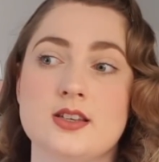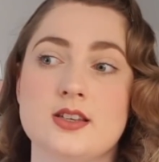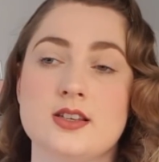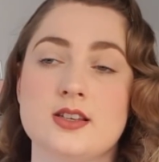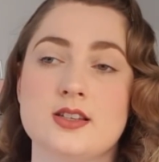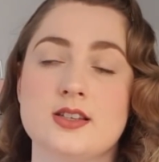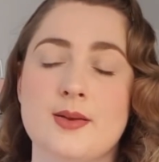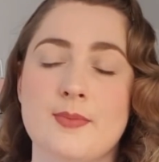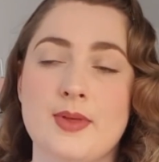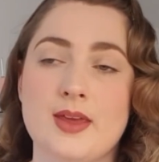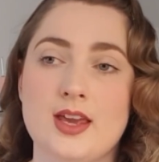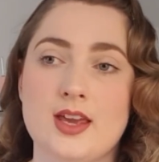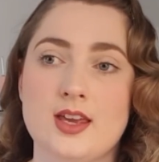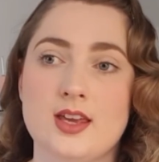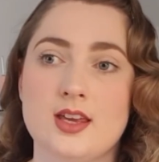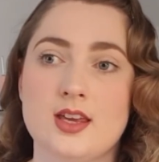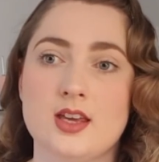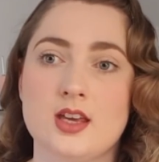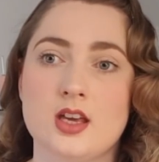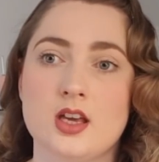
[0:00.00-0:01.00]

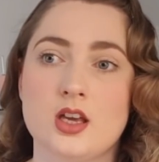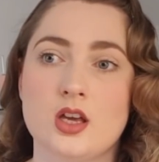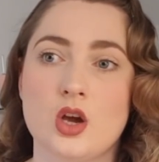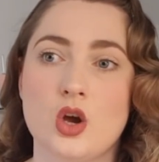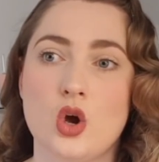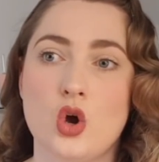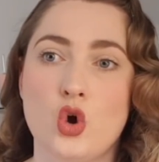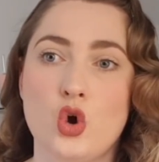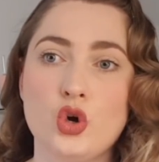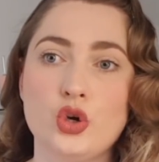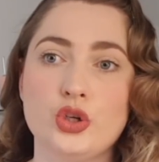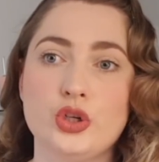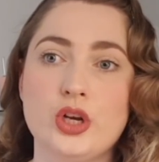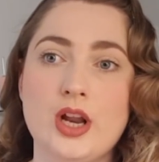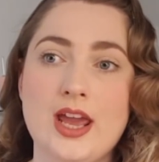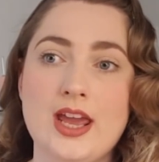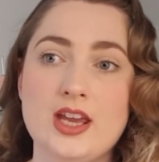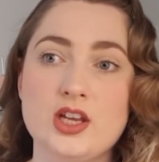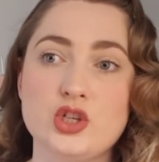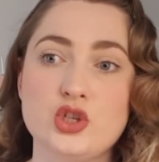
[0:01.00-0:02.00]
something on
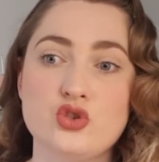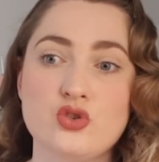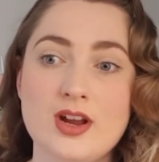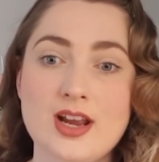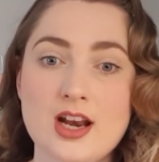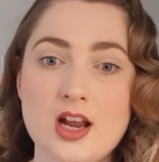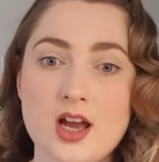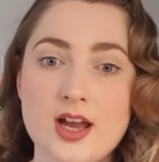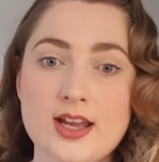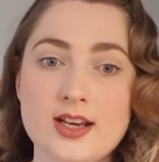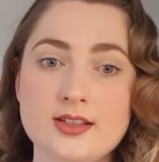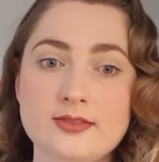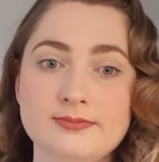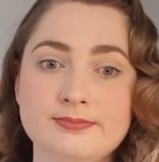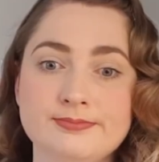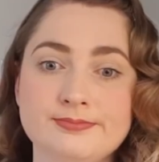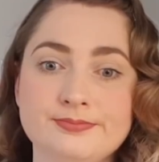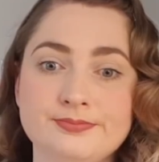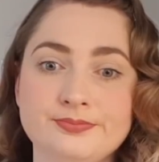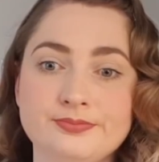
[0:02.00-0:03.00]
a straight line,
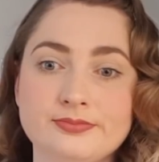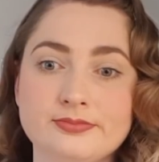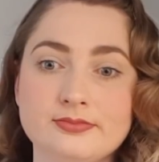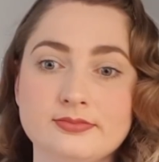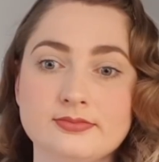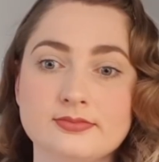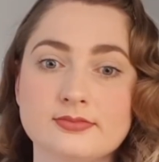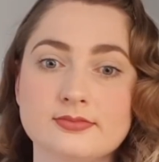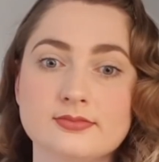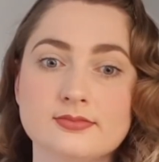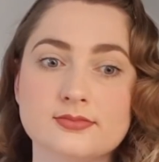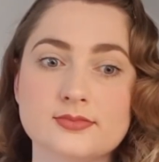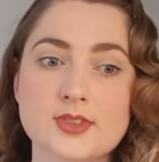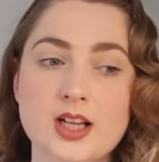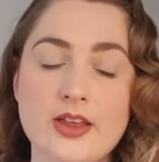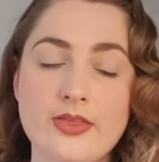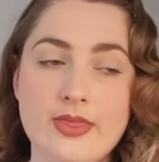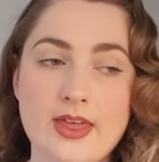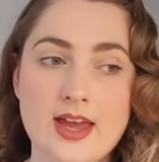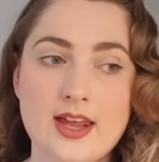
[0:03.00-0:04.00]

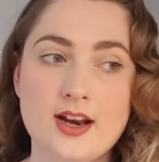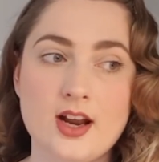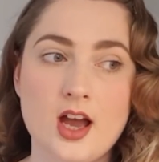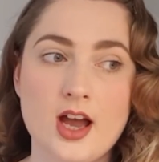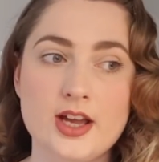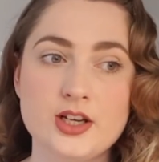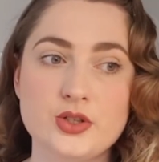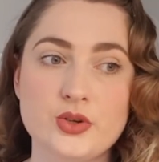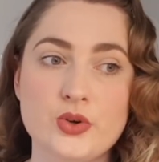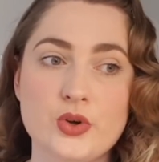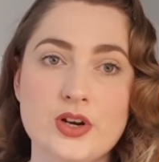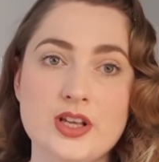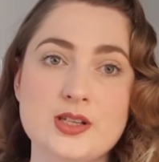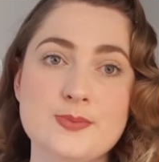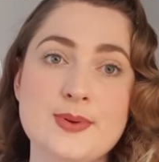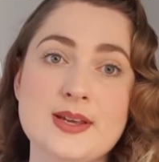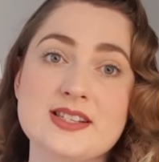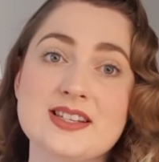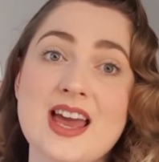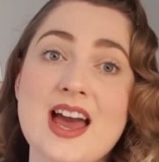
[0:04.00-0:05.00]
then I do not need to
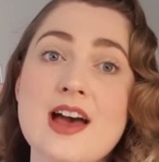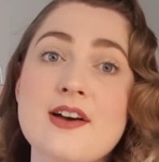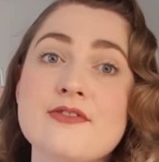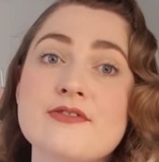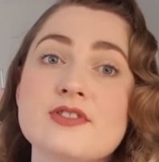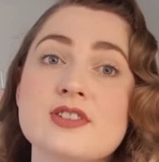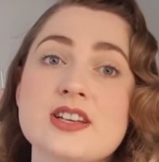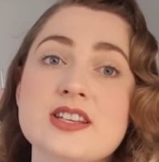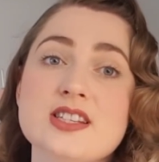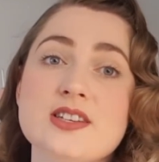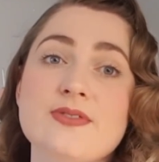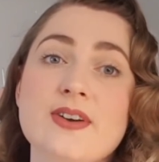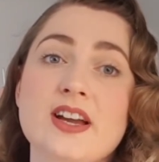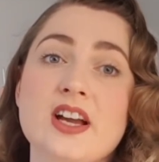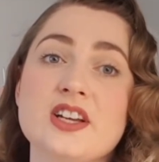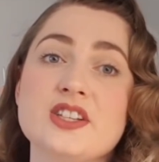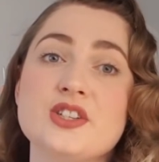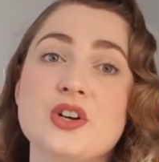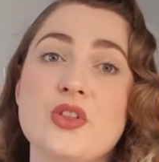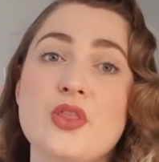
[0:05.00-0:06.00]
be as careful as if I
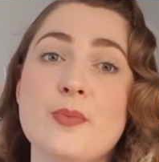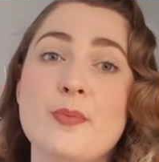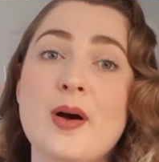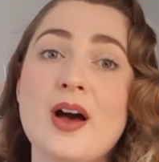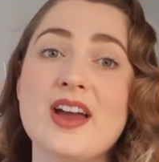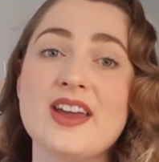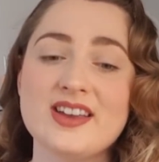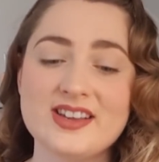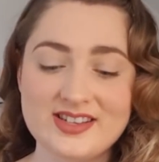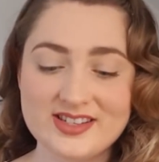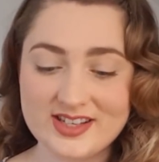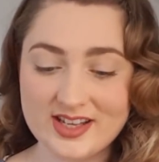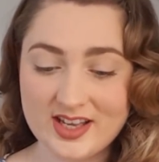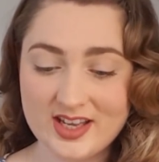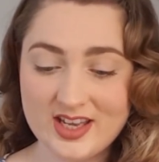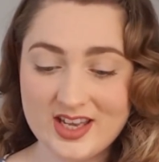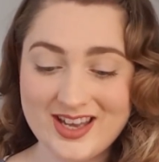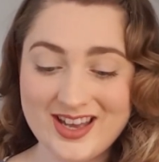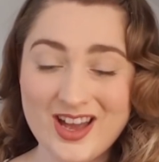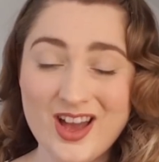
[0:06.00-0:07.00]
cut it on the bias.
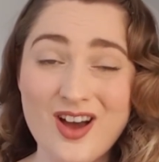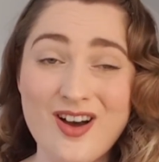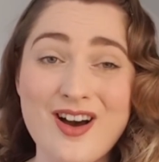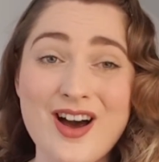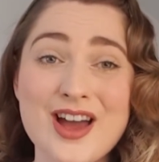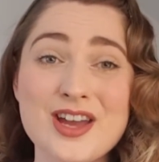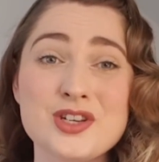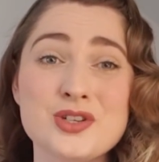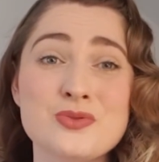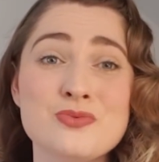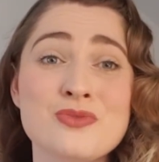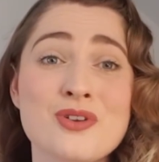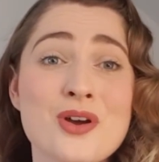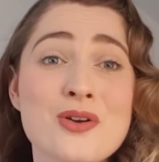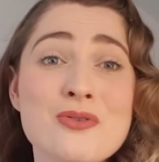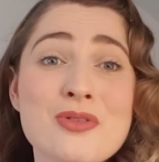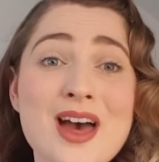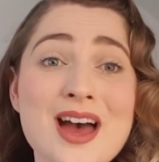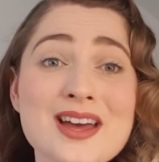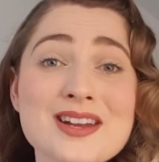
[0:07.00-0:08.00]
I do know
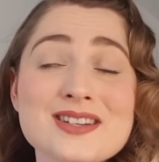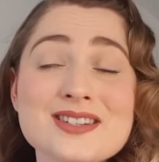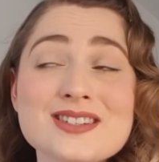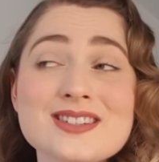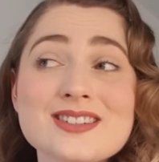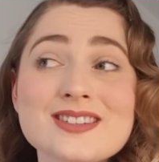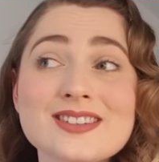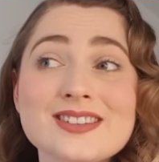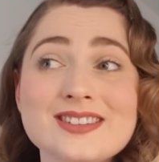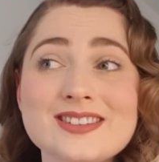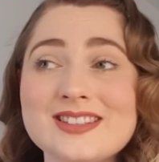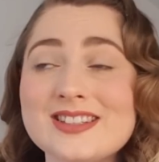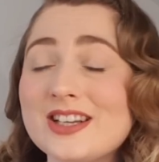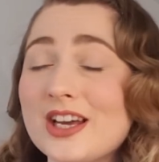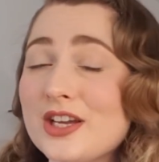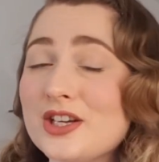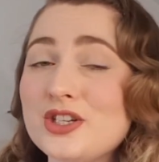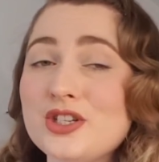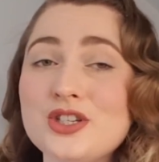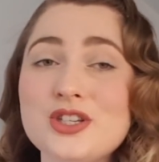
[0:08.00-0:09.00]
that. Did
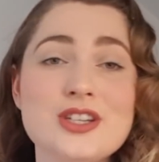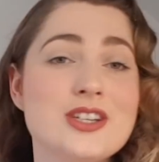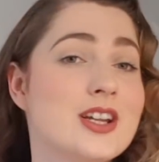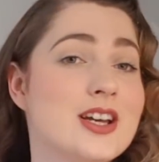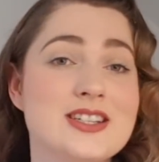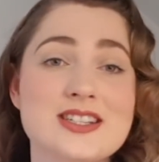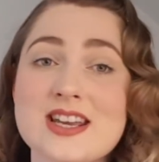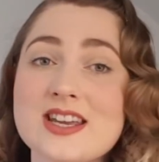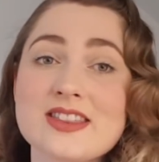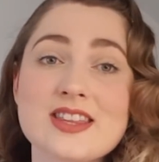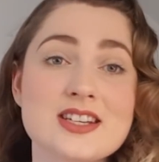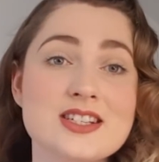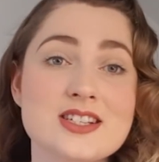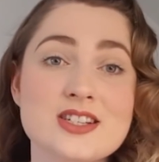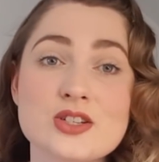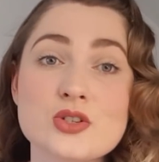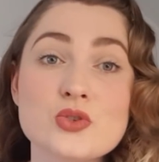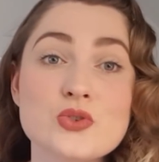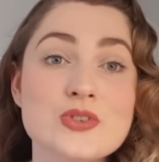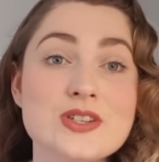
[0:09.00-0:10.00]
I take that
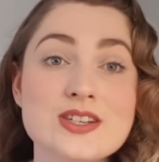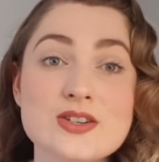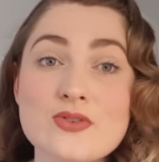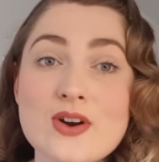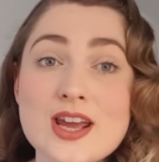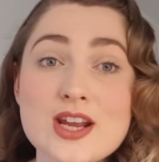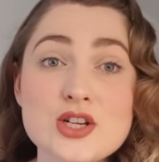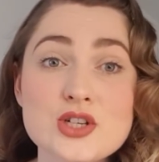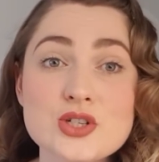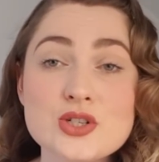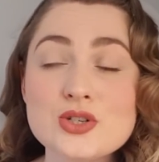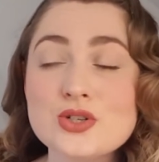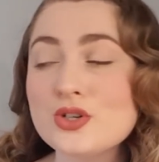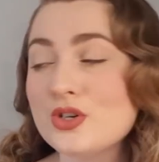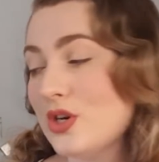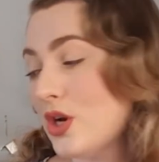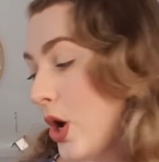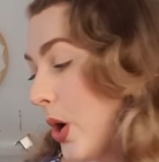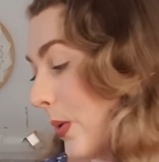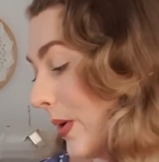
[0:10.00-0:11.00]
into consideration?
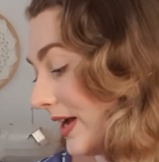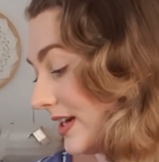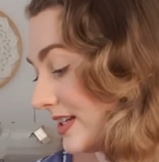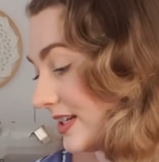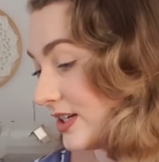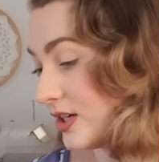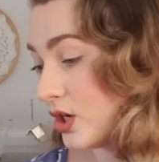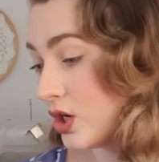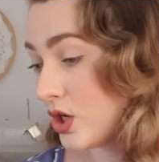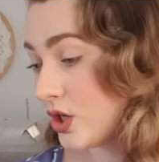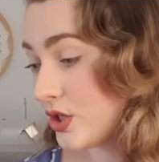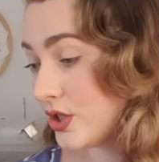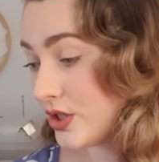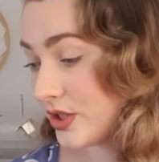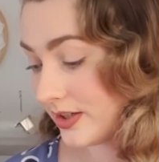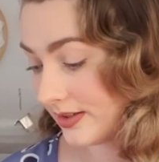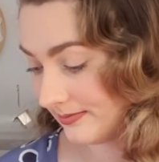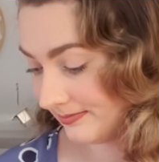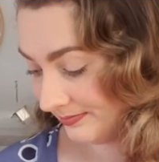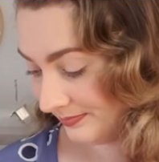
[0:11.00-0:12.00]
No, I did not.
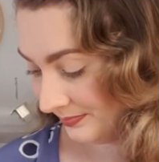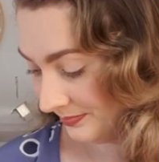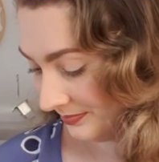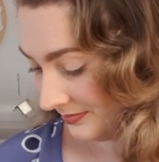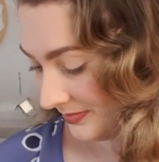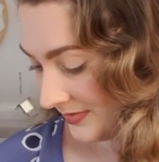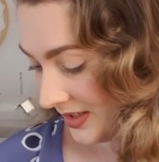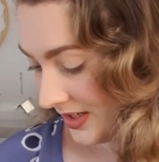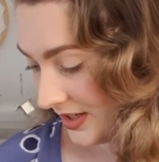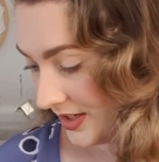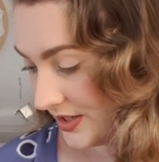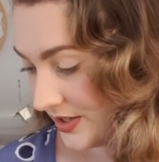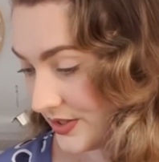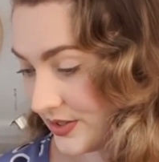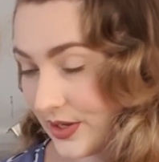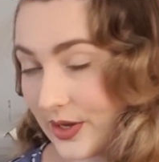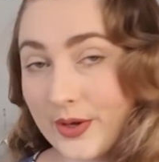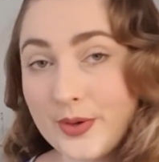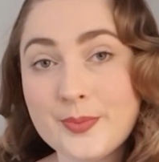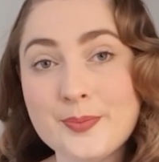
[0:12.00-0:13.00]

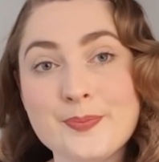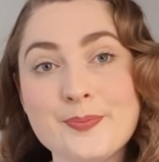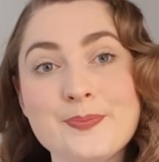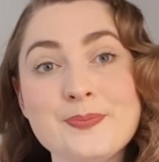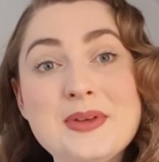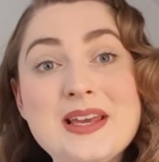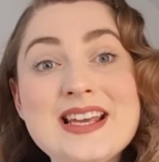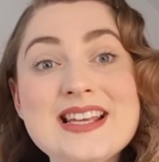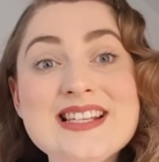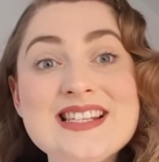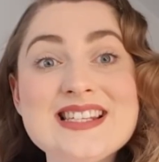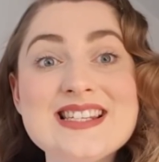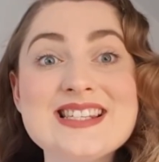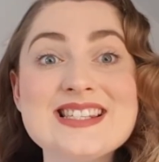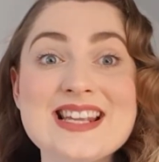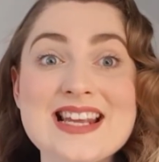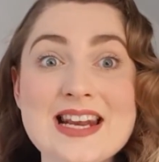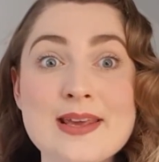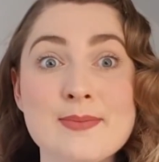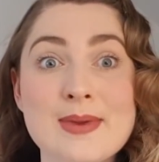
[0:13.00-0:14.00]
So,
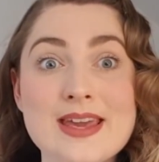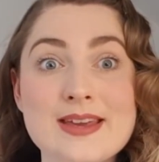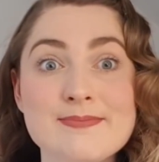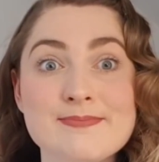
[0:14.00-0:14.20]
silly me.